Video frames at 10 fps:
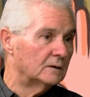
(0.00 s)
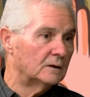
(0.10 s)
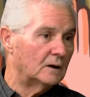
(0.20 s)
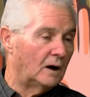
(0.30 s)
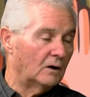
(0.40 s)

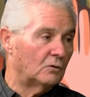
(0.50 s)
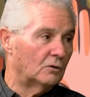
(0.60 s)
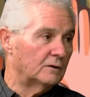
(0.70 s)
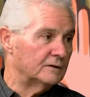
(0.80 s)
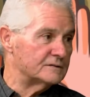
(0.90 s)

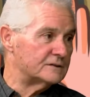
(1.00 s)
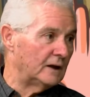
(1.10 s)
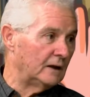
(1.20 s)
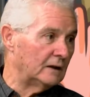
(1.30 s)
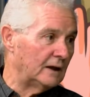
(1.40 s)
Encore in the
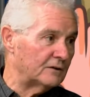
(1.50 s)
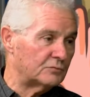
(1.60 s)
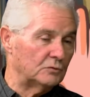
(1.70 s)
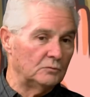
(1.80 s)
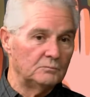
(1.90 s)
stained
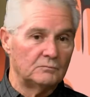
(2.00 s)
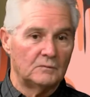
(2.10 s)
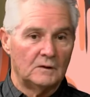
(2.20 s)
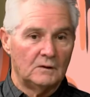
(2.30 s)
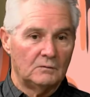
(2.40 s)
glass room,
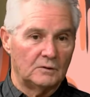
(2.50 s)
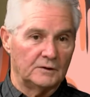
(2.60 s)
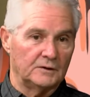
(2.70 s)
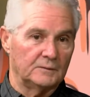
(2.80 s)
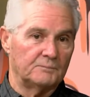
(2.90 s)

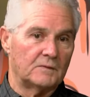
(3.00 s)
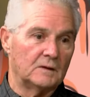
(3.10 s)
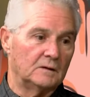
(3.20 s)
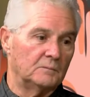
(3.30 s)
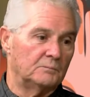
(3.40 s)
where
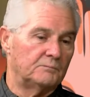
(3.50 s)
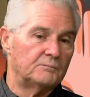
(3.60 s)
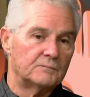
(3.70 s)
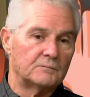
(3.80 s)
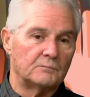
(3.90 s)
the
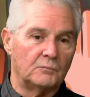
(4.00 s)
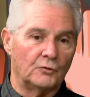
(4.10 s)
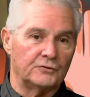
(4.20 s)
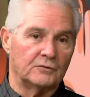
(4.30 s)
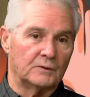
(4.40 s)

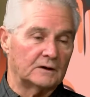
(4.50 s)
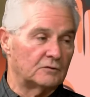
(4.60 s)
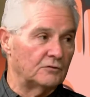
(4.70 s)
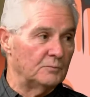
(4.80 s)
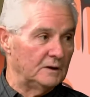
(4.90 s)
board of
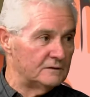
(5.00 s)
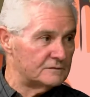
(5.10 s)
directors meets.